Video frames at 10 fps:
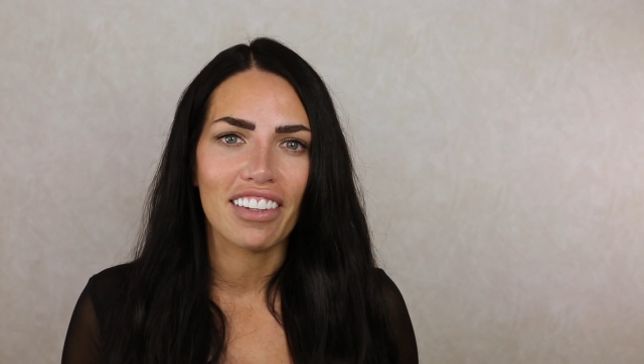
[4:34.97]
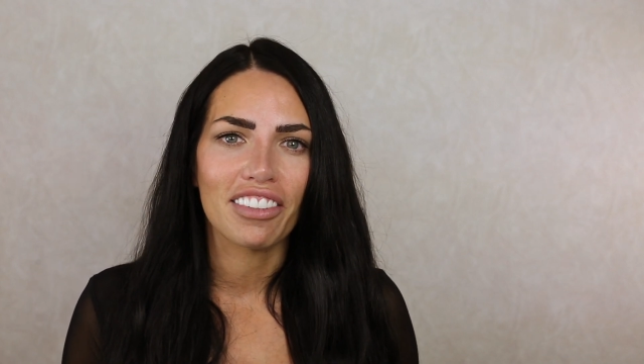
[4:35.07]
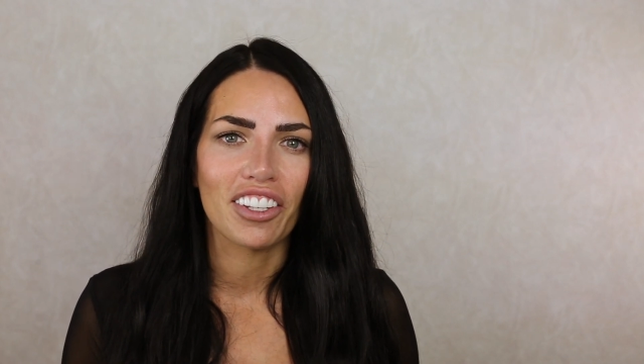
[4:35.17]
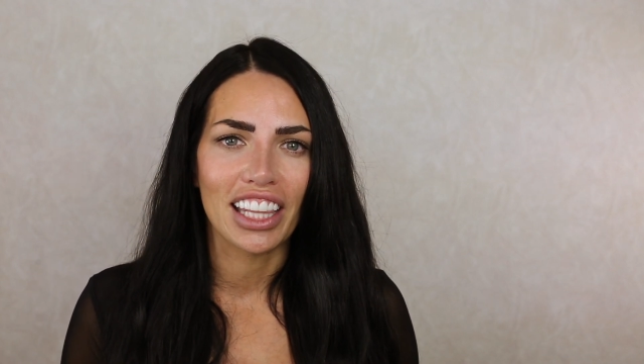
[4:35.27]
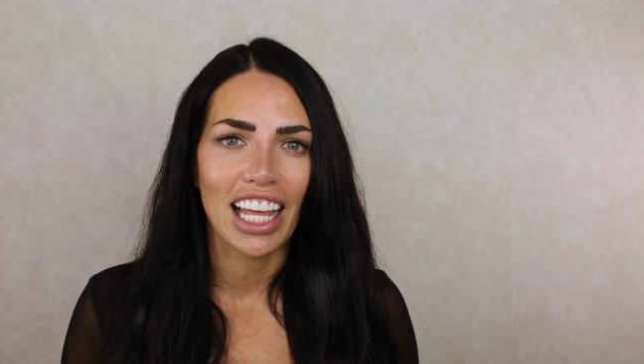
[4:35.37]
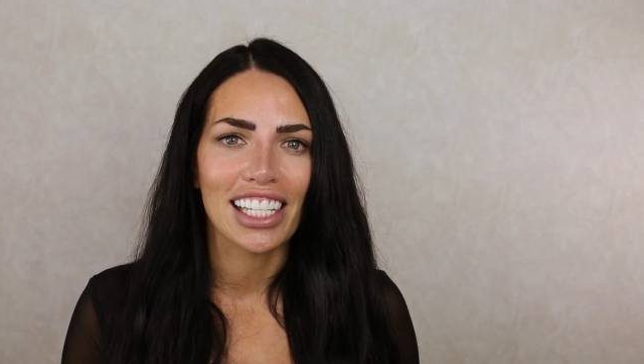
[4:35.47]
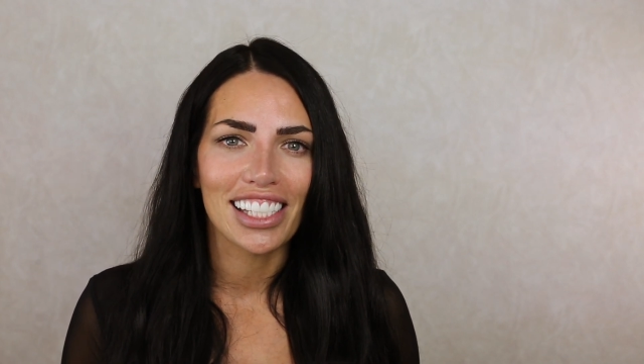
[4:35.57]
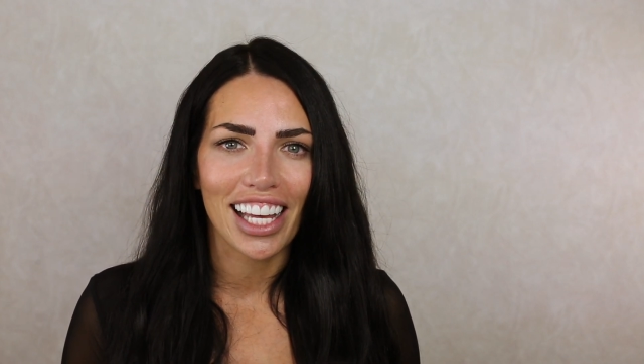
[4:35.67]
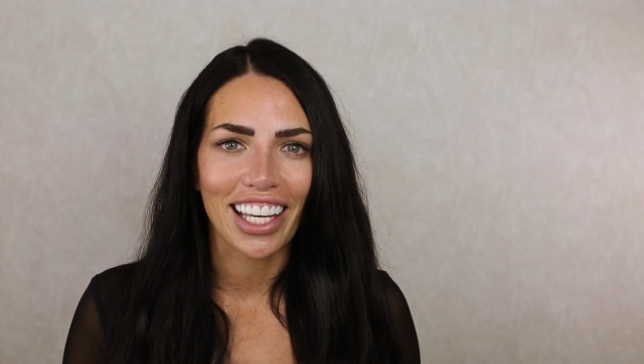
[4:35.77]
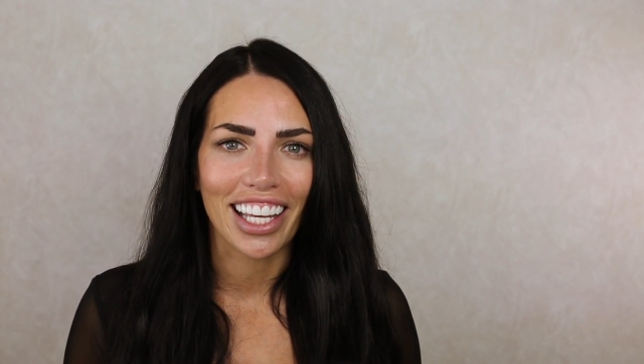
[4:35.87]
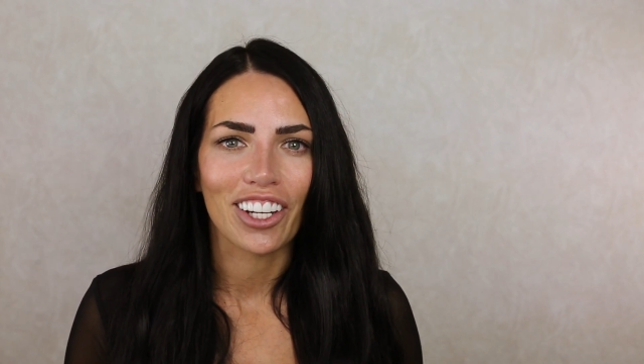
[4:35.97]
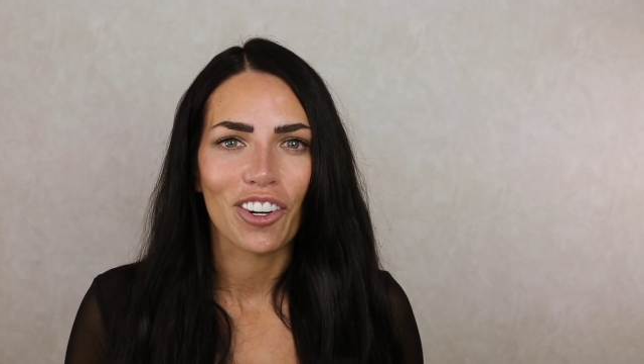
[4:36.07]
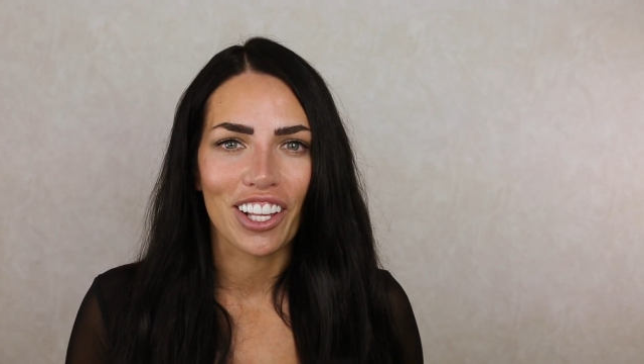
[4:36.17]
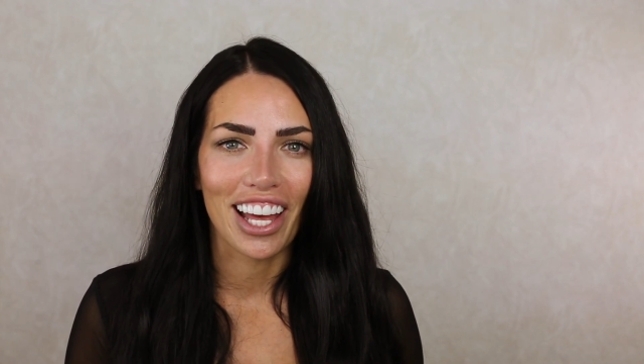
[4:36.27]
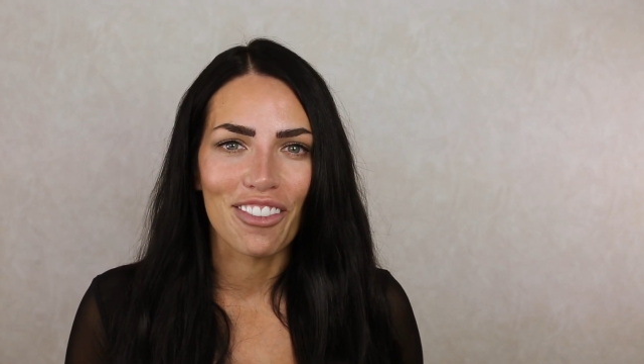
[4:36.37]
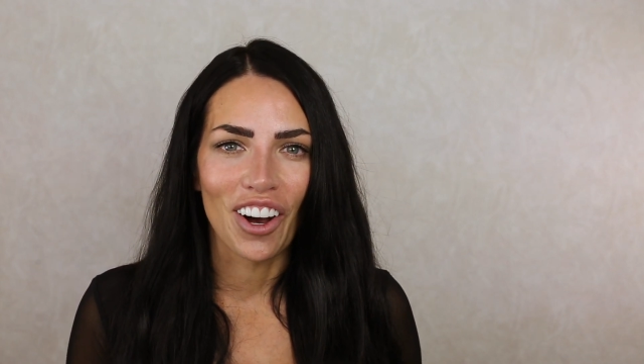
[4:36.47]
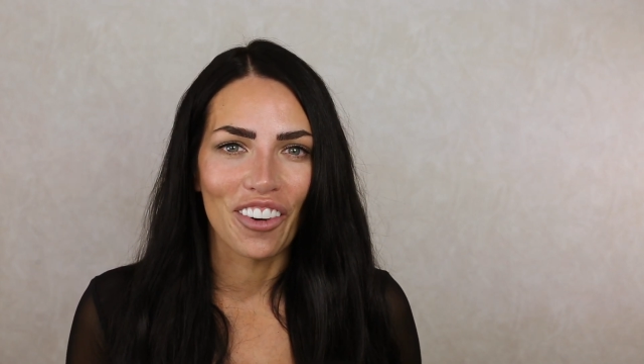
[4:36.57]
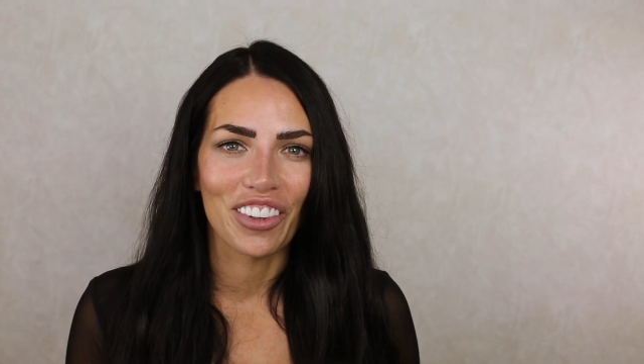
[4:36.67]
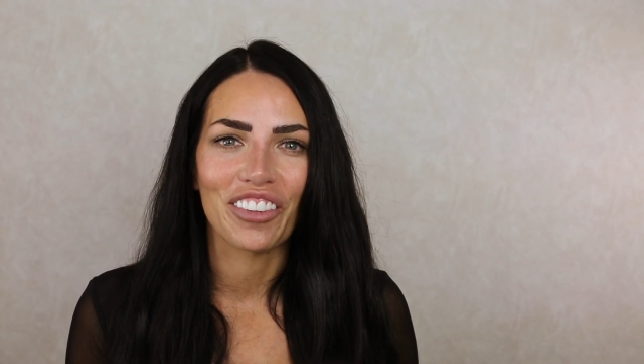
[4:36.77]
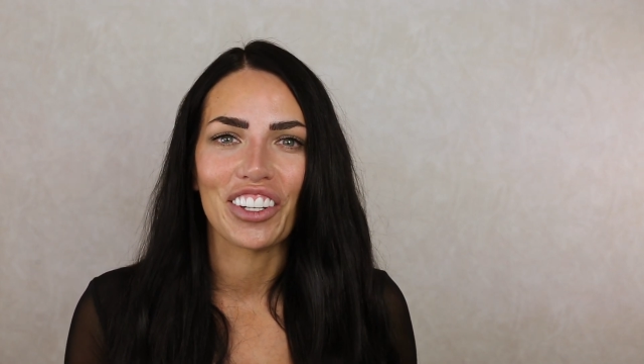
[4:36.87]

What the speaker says: evil in that second or that moment.